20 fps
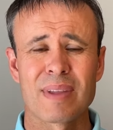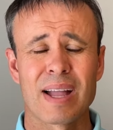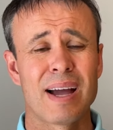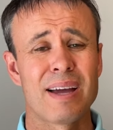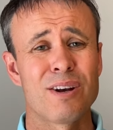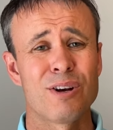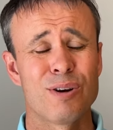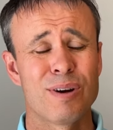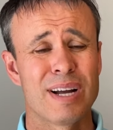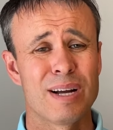
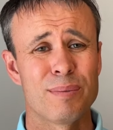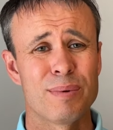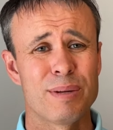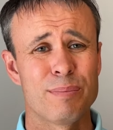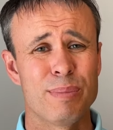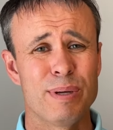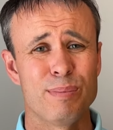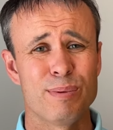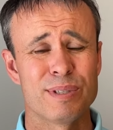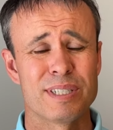I don't know how many
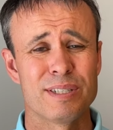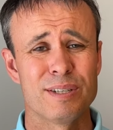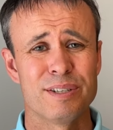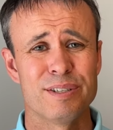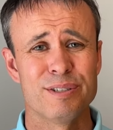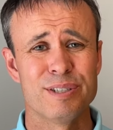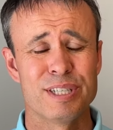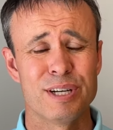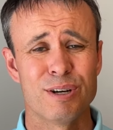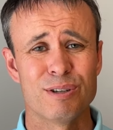people still
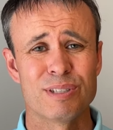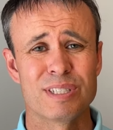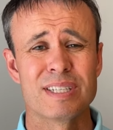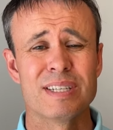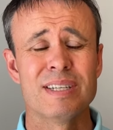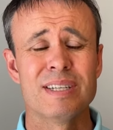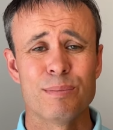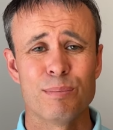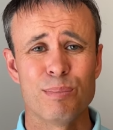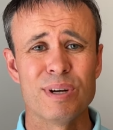use those,
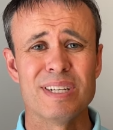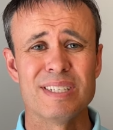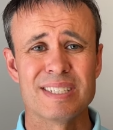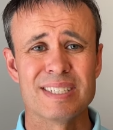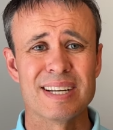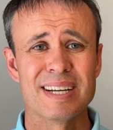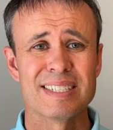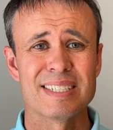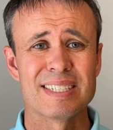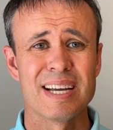but it's
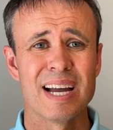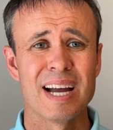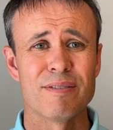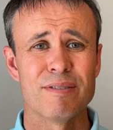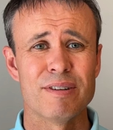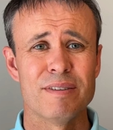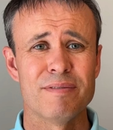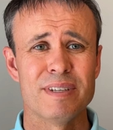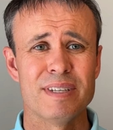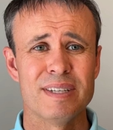nice to have
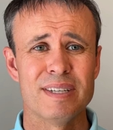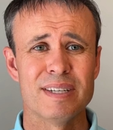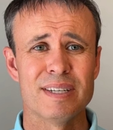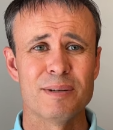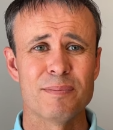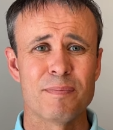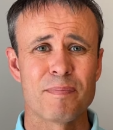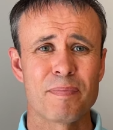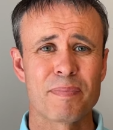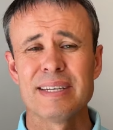it if you need it.
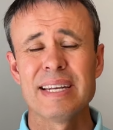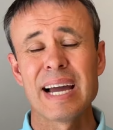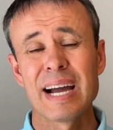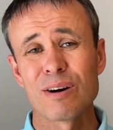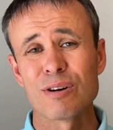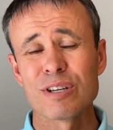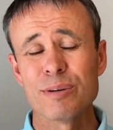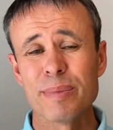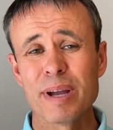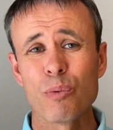
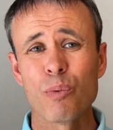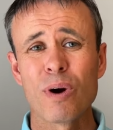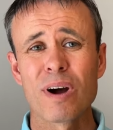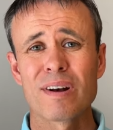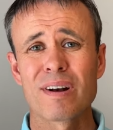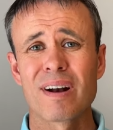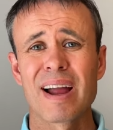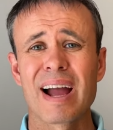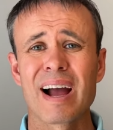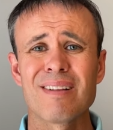Now, if you may
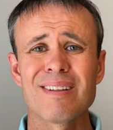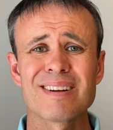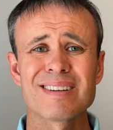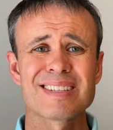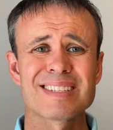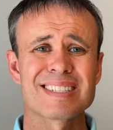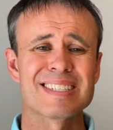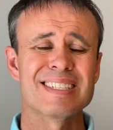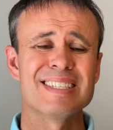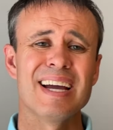wonder, how long
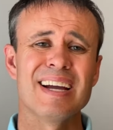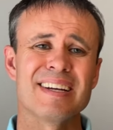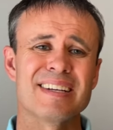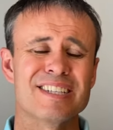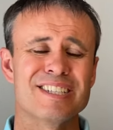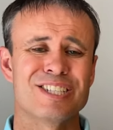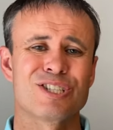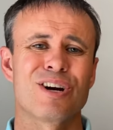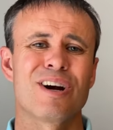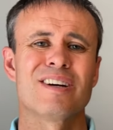does it take
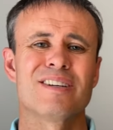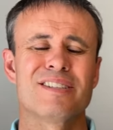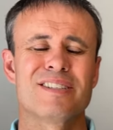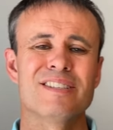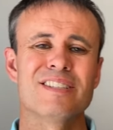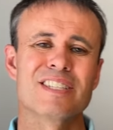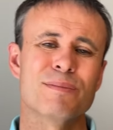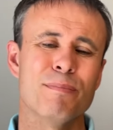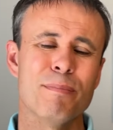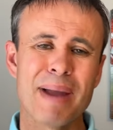to charge
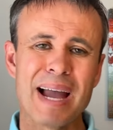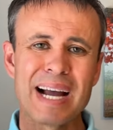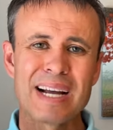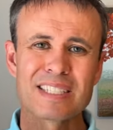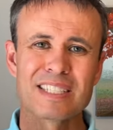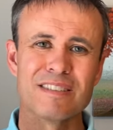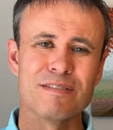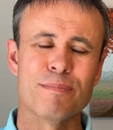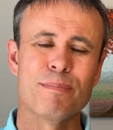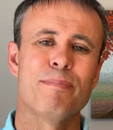this
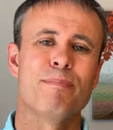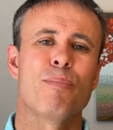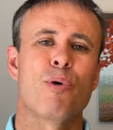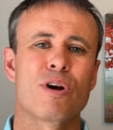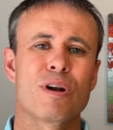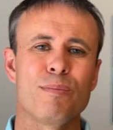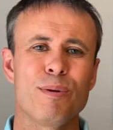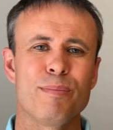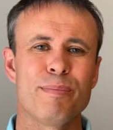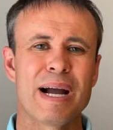massive
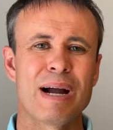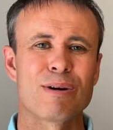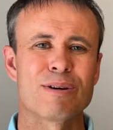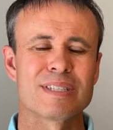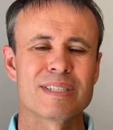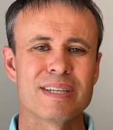portable power